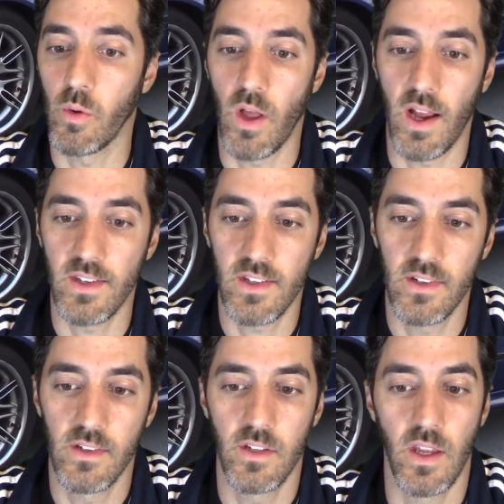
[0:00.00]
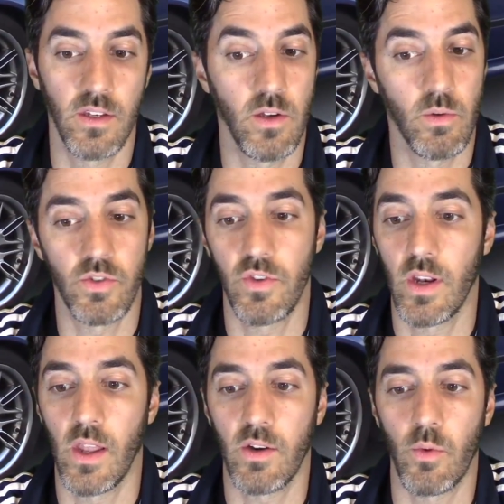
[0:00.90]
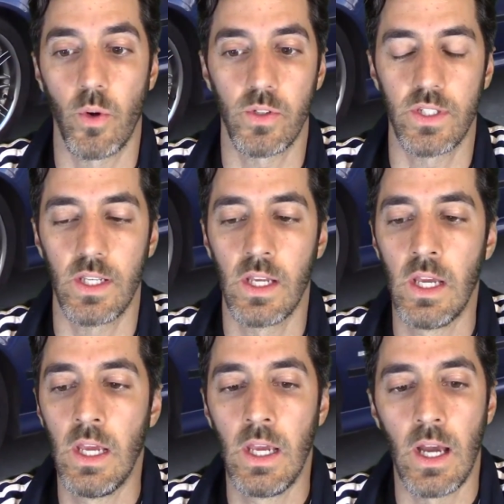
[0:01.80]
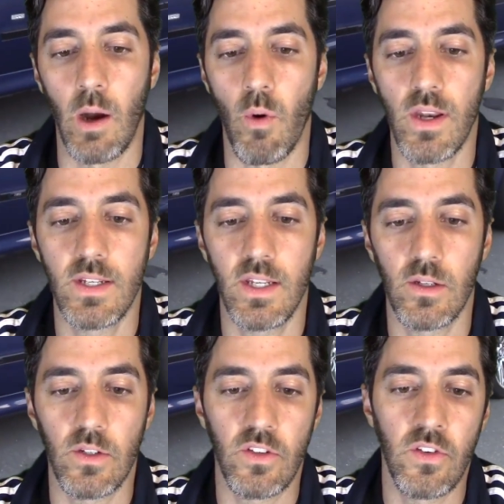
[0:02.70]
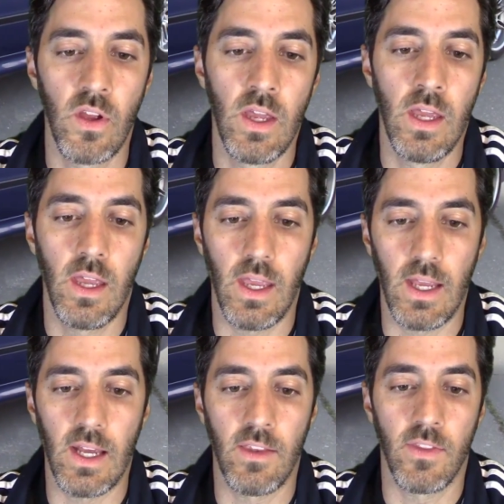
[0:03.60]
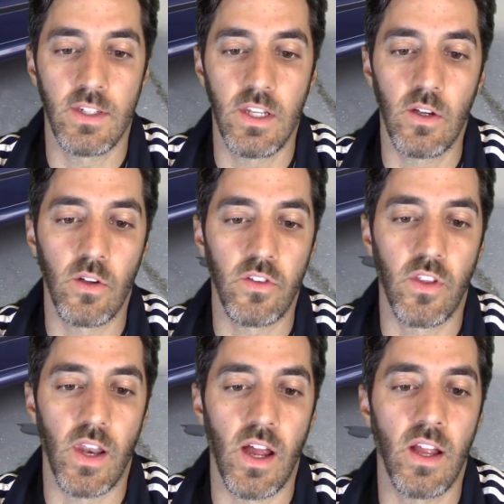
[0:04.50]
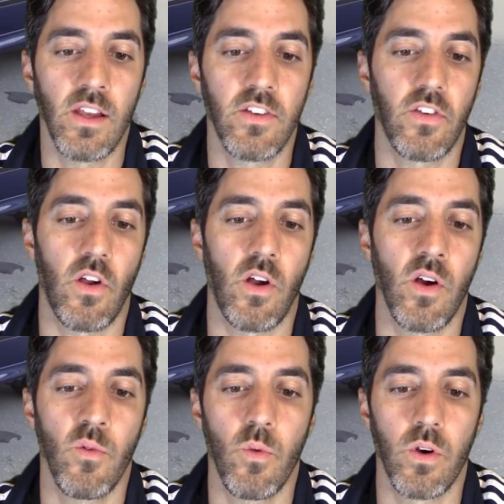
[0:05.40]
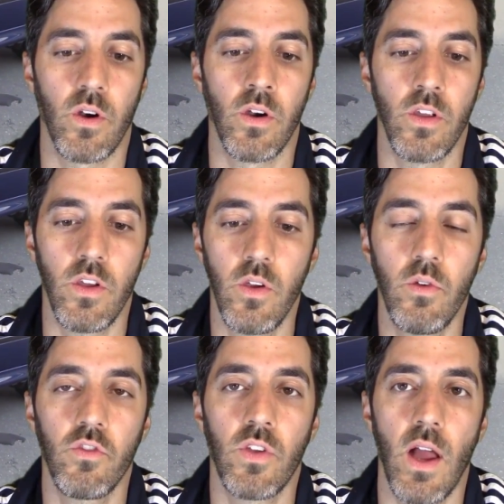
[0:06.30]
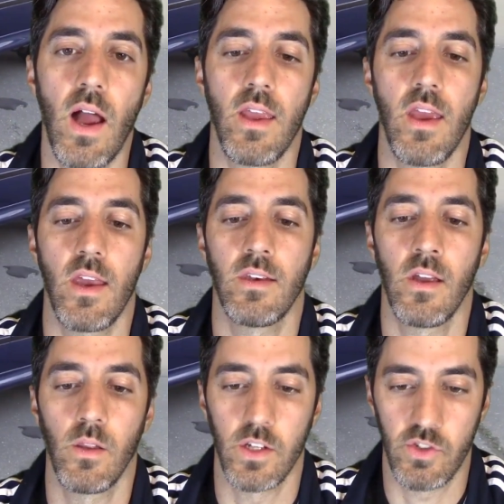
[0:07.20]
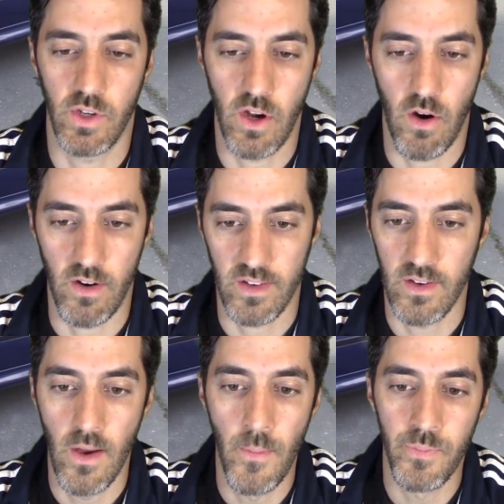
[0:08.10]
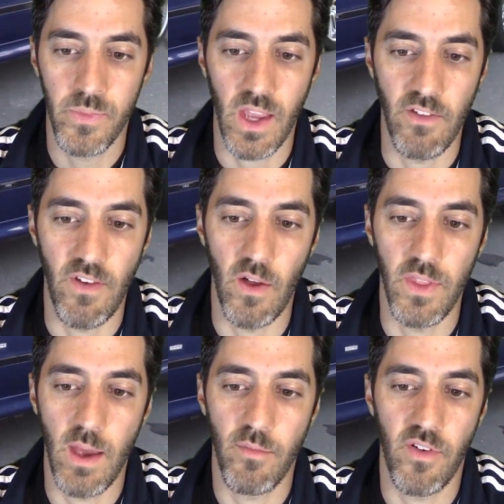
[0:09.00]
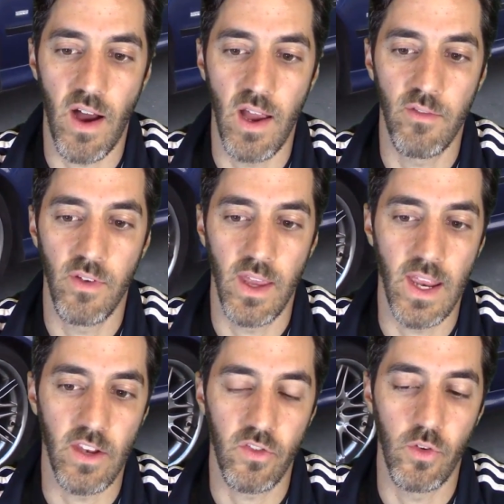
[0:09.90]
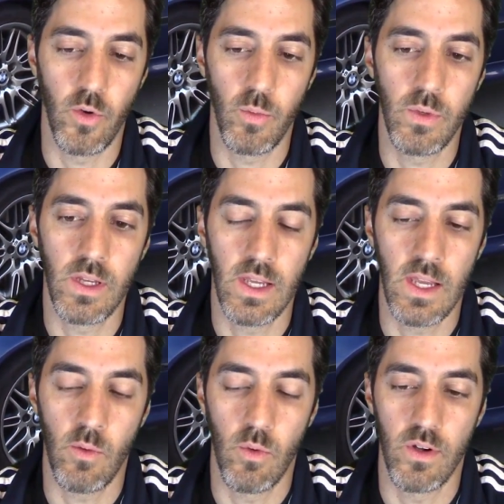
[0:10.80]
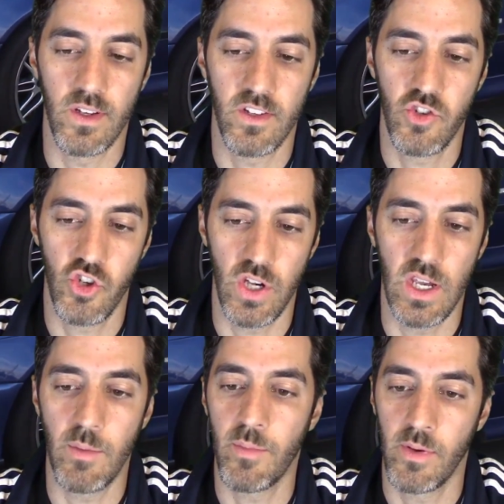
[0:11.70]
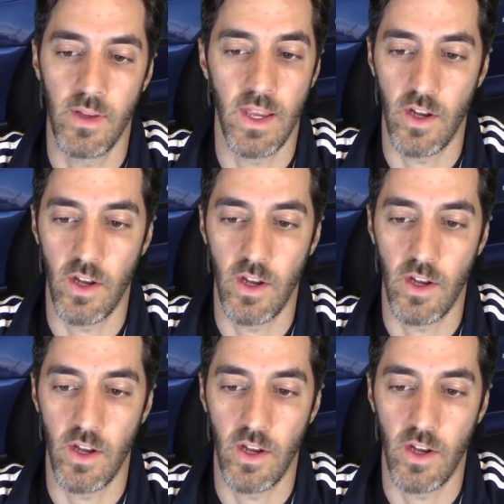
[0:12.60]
lines, and you were treated like royalty. I wanted deals, and the deals that I saw were used high-end luxury cars. I found the M5 and I assumed it was cheap and